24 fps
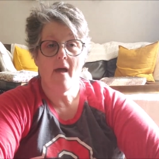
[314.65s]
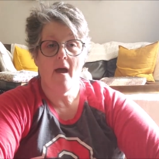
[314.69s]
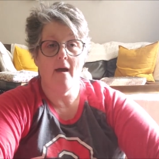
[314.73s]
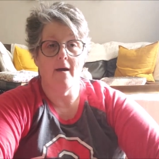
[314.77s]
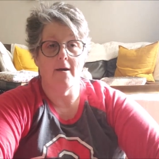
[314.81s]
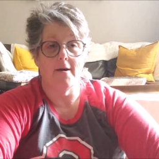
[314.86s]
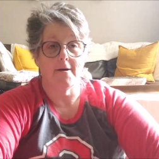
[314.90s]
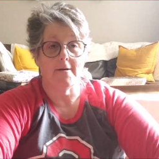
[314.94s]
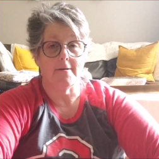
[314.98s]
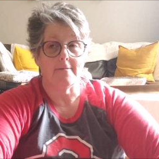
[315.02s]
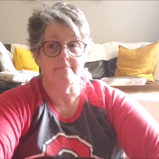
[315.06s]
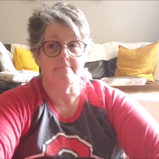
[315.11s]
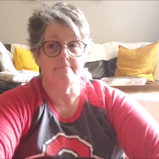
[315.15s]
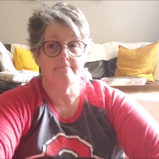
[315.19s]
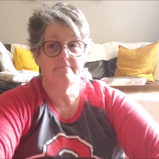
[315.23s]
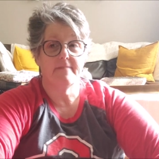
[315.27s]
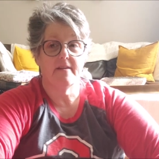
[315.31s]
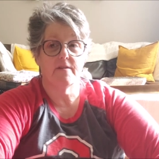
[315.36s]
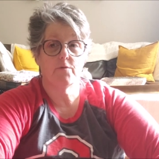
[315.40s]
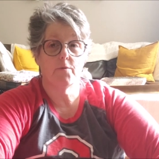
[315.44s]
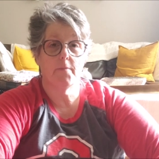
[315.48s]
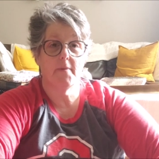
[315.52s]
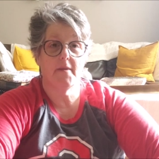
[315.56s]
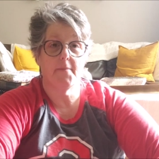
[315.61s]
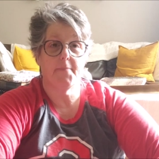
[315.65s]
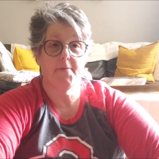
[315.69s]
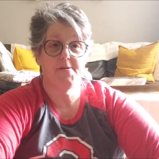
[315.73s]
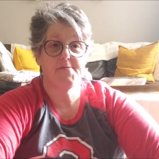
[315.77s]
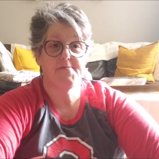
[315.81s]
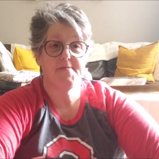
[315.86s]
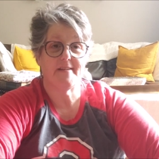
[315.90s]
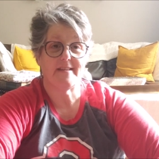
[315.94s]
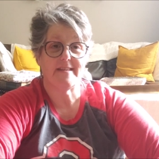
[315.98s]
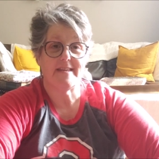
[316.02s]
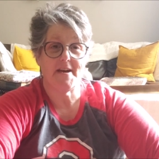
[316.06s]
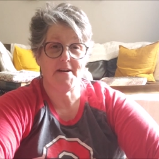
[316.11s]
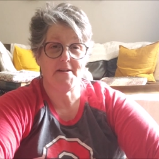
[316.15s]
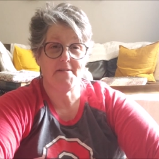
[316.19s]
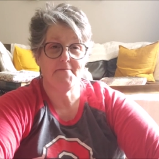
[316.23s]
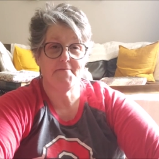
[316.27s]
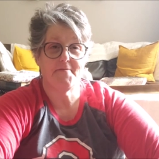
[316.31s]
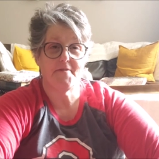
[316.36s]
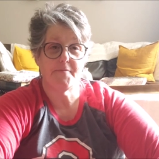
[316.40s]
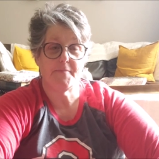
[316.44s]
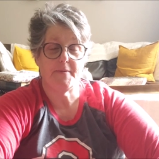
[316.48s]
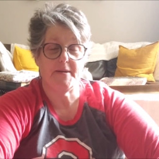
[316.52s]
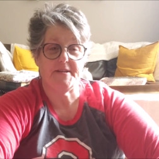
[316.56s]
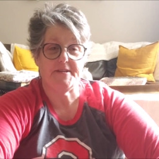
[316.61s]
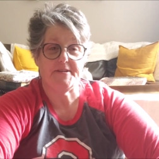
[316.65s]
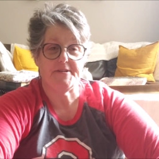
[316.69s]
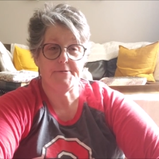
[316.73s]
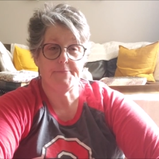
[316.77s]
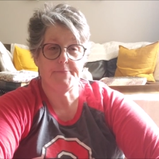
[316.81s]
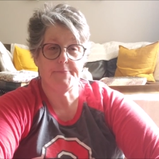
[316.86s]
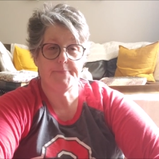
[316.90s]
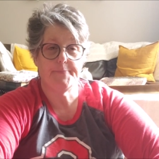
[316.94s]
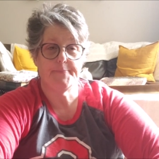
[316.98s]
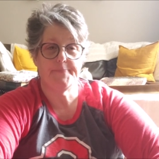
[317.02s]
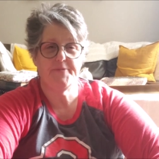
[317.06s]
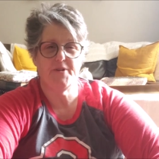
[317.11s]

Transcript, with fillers: um, this would be the perfect time for me to